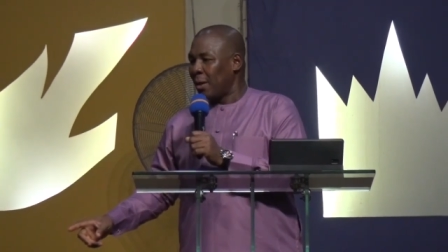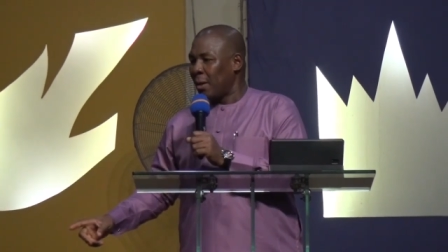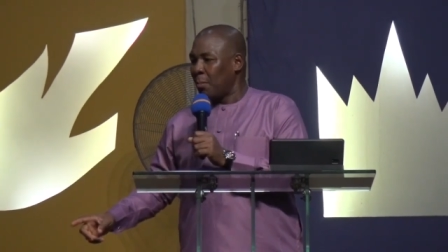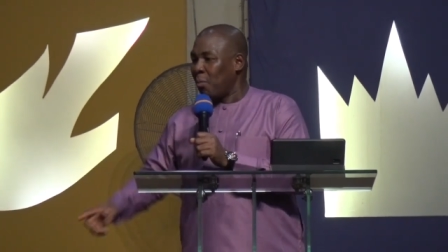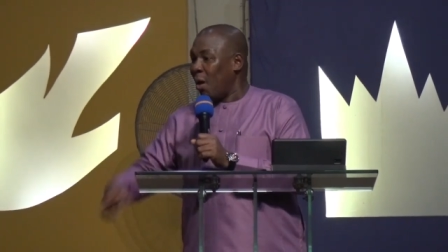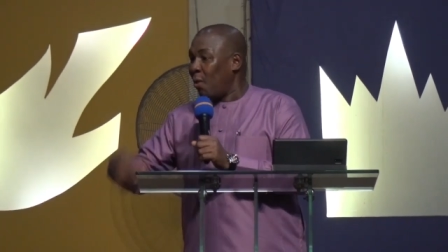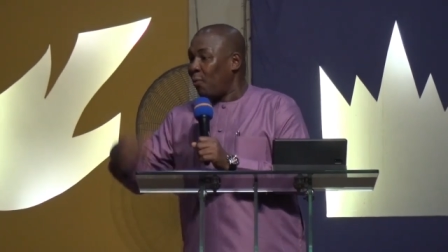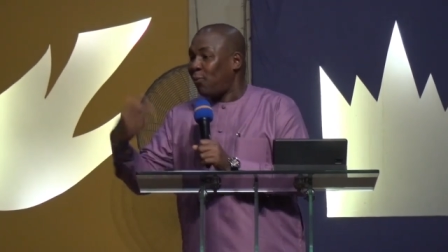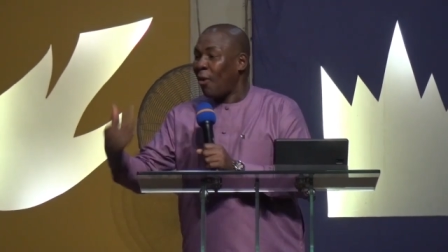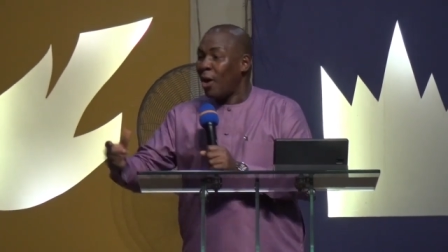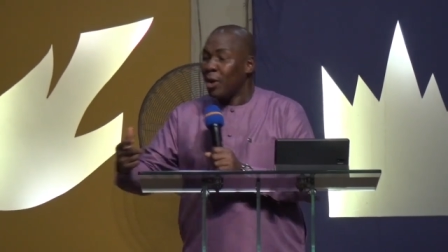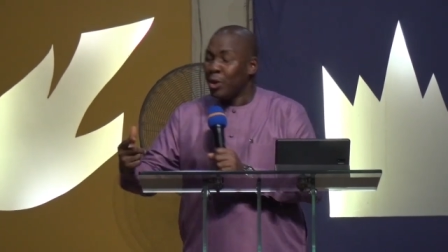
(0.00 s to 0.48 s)

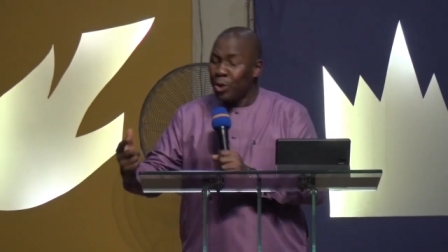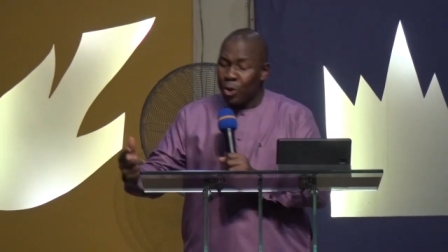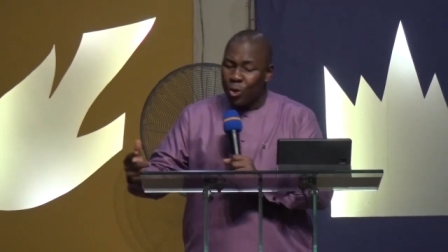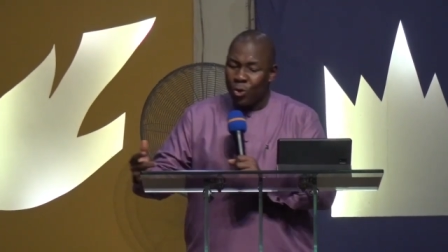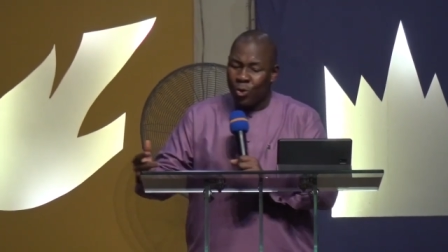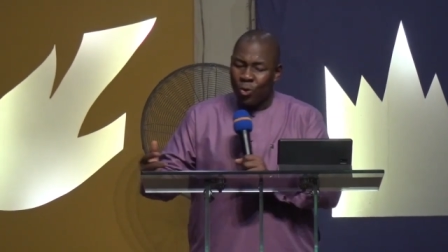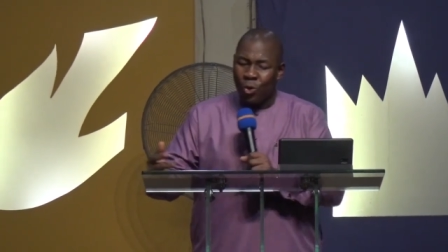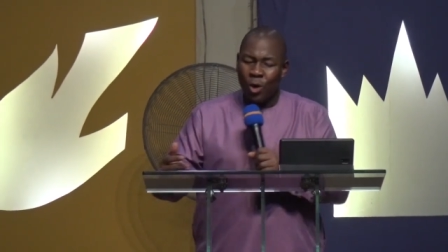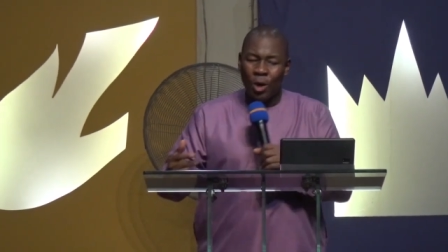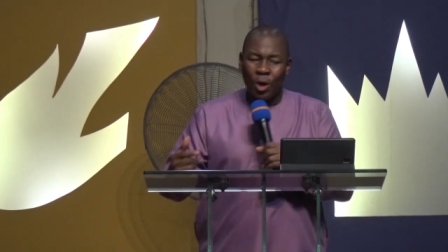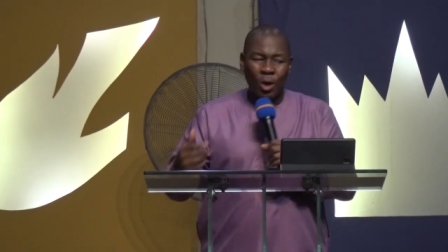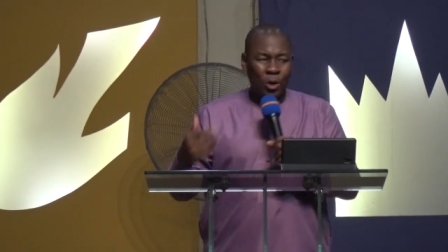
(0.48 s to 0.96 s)
but for
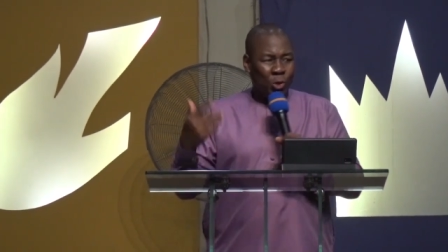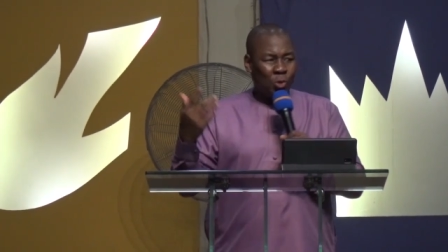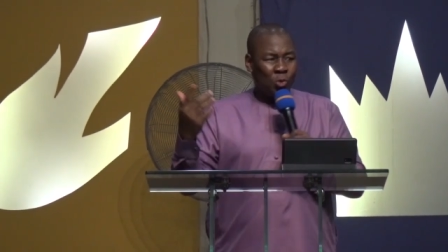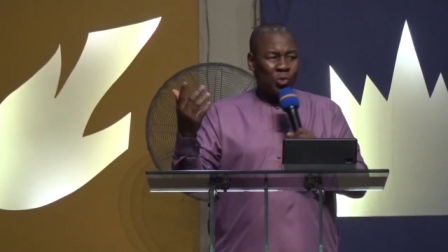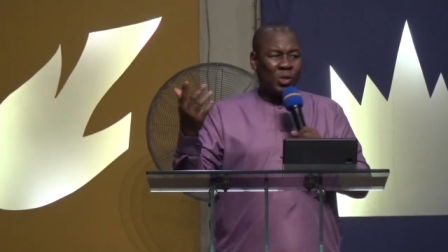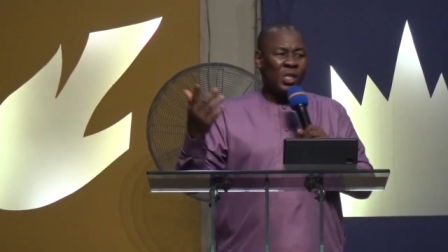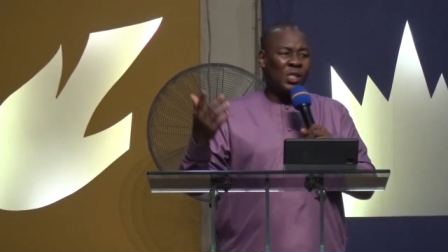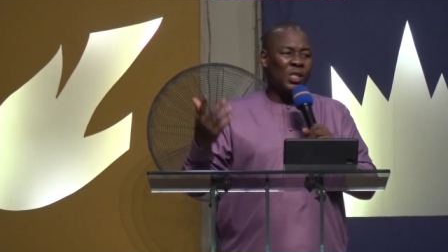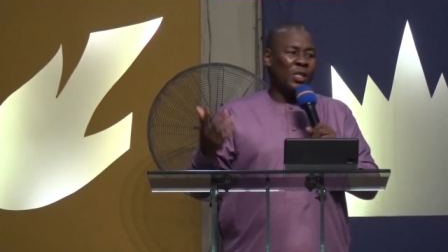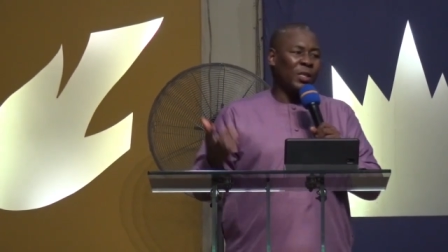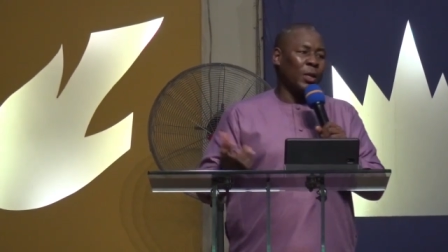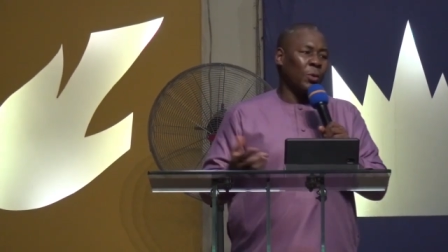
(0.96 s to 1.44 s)
you, you
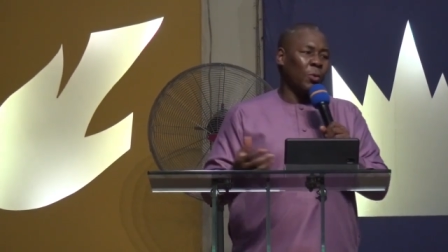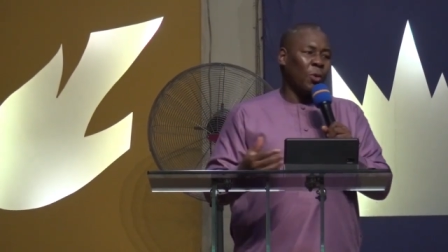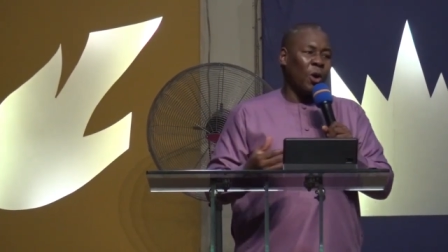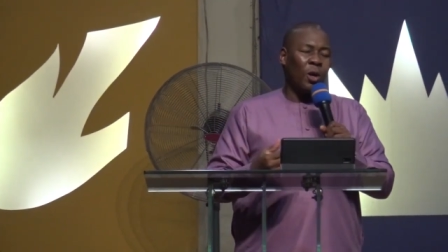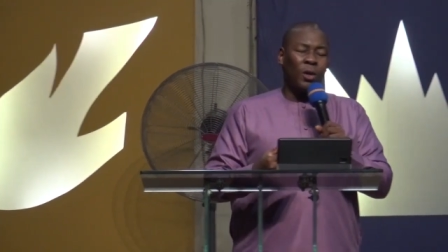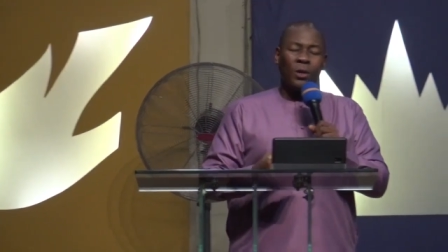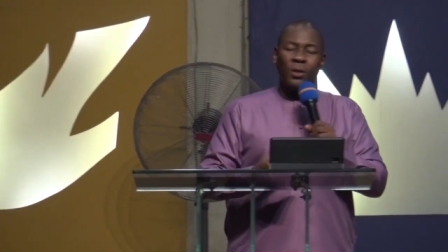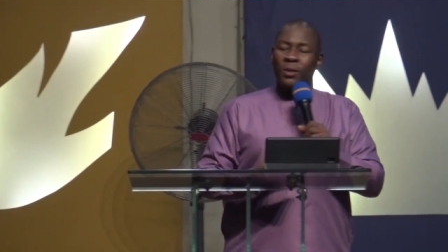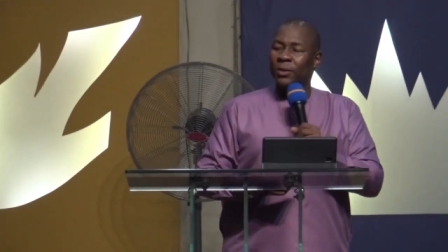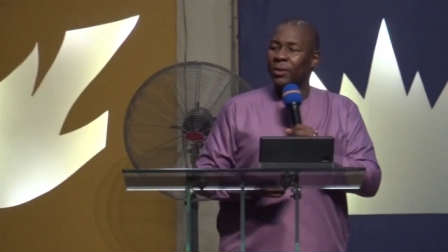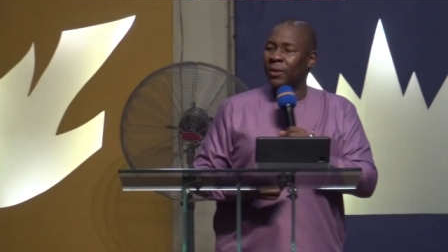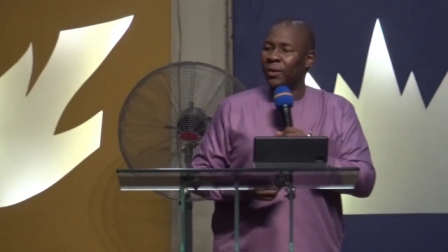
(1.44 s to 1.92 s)
see the
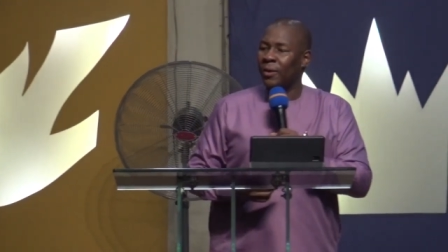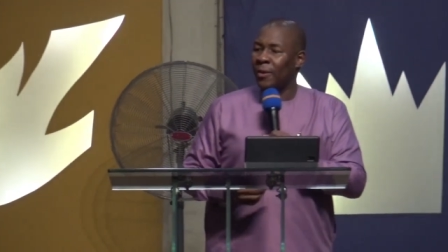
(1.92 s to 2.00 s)
reward.